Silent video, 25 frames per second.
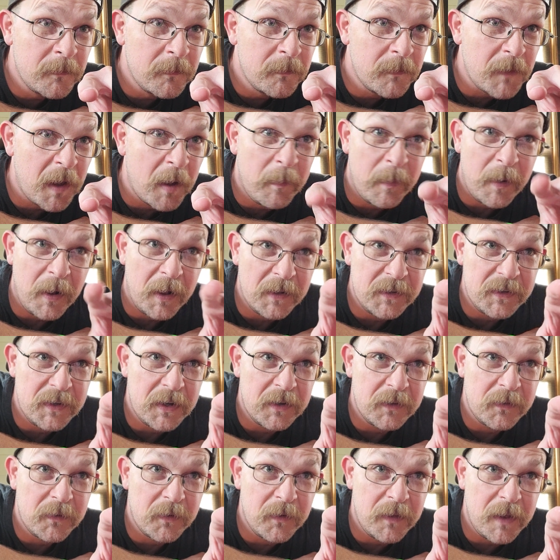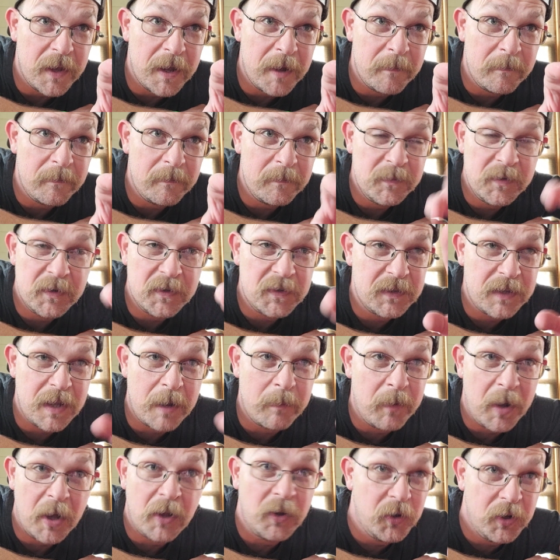I apologize for that. I'm
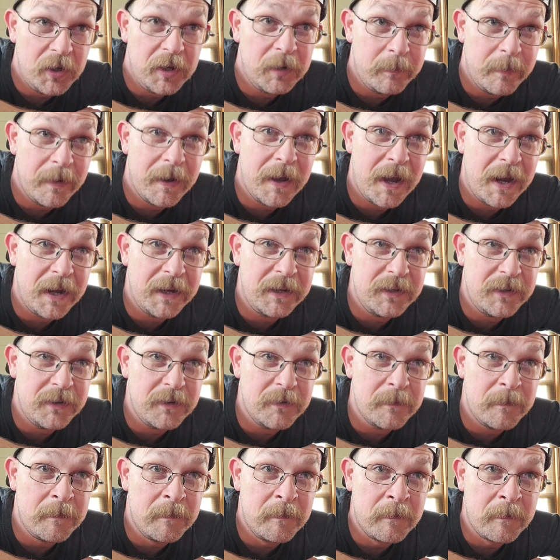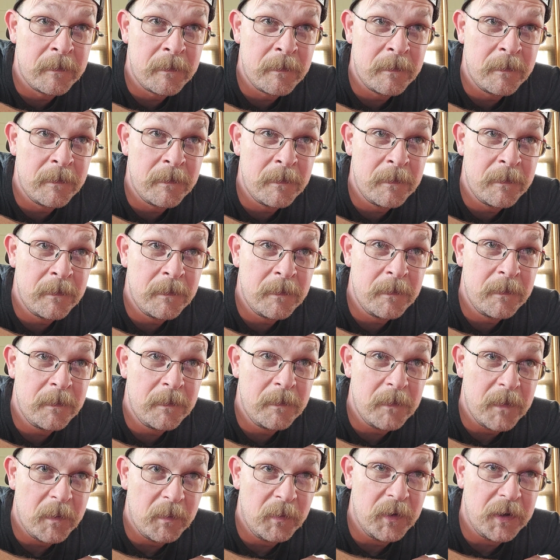not looking behind you.
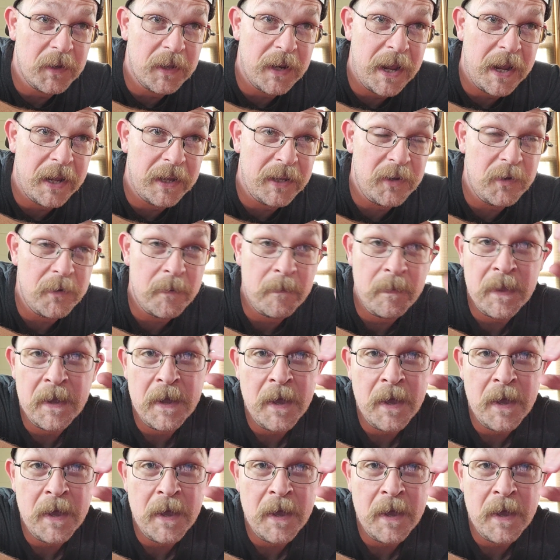I'm looking at you.